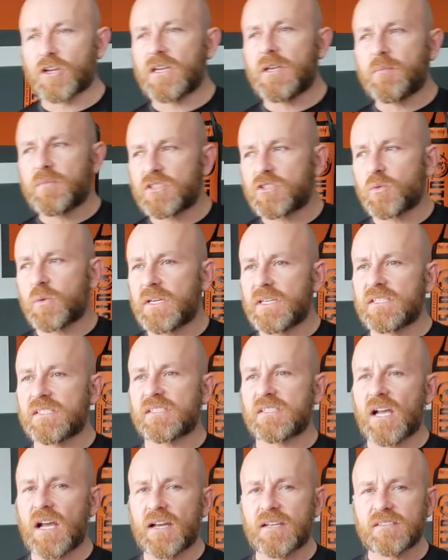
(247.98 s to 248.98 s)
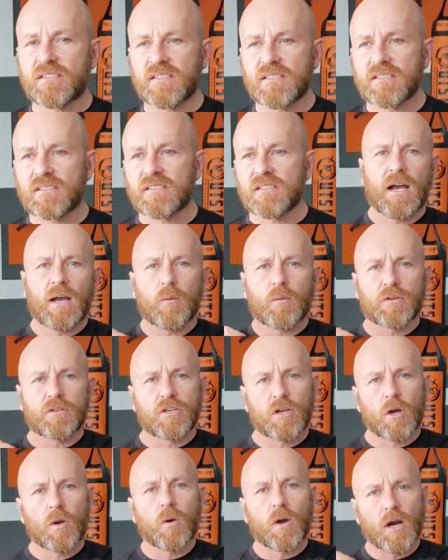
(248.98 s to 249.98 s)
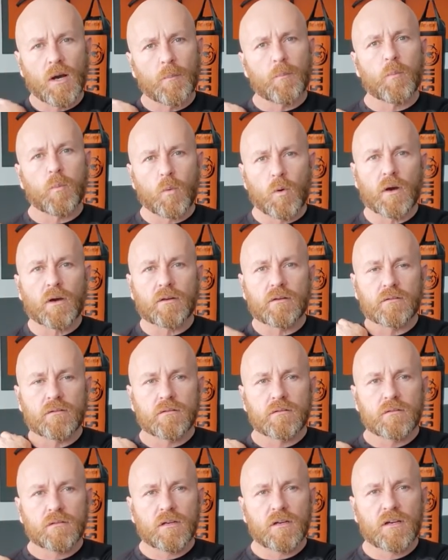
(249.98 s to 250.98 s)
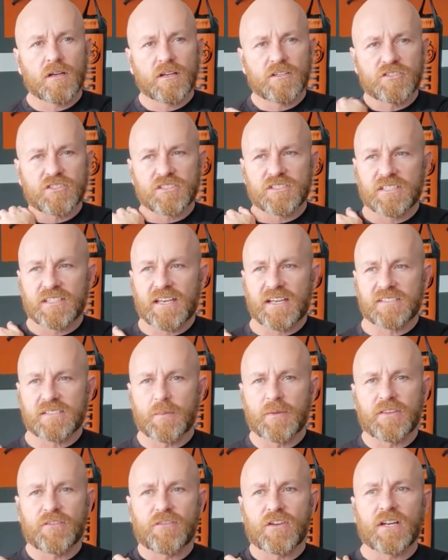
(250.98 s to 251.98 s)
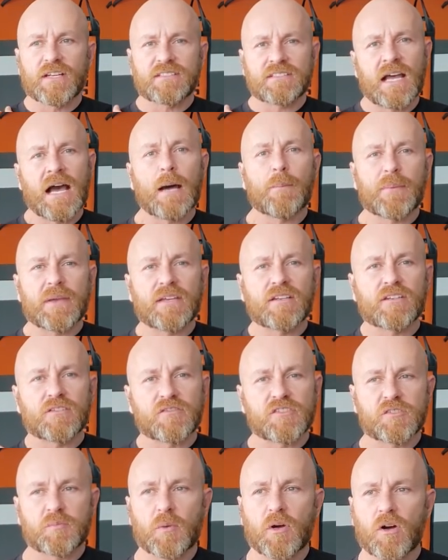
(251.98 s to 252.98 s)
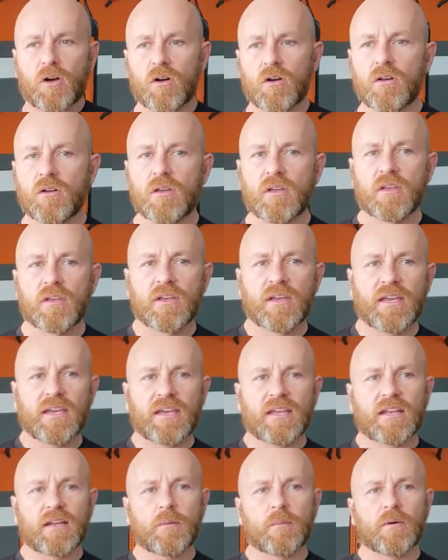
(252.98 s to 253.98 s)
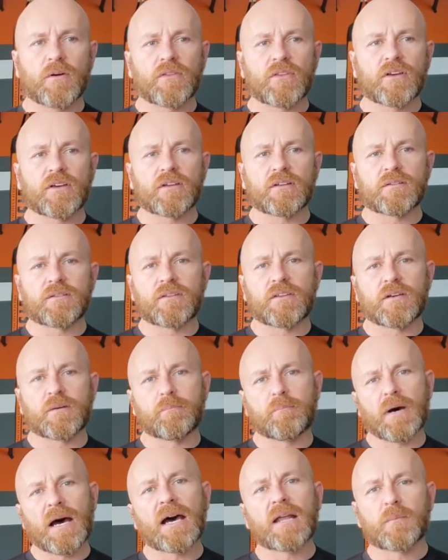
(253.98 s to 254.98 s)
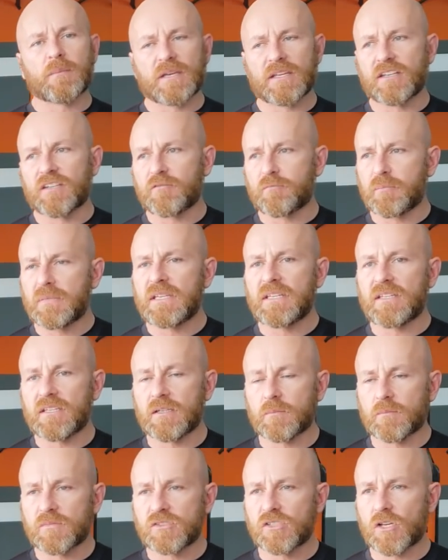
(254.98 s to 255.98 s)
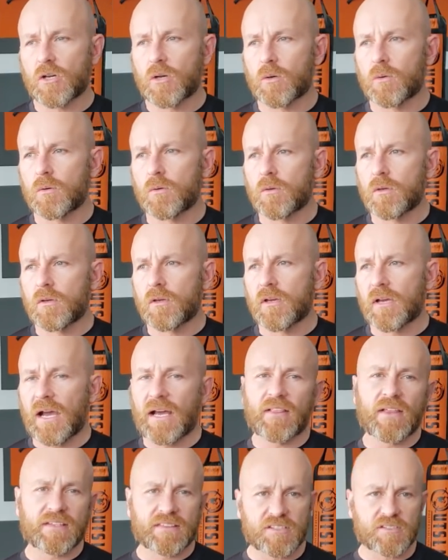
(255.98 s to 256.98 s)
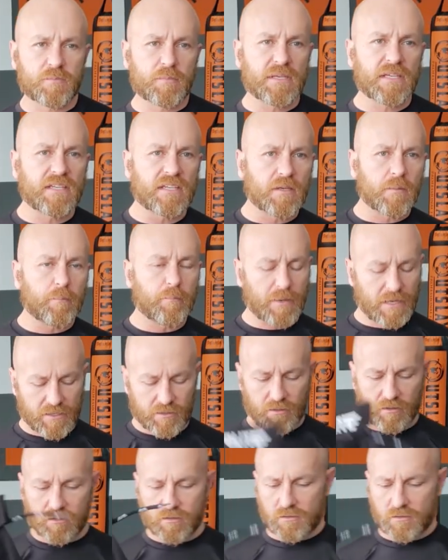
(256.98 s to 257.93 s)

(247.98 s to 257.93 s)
you're in between sizes, I would go up one, uh, just a guess. I'm at the very top end of small and I'm on the, the bottom end of medium. So I like this medium better.